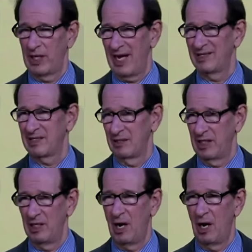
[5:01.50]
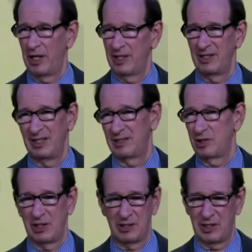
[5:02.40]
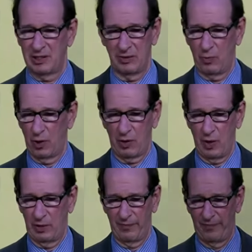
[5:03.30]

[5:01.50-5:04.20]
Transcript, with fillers: gasoline on it. It just doesn't work well.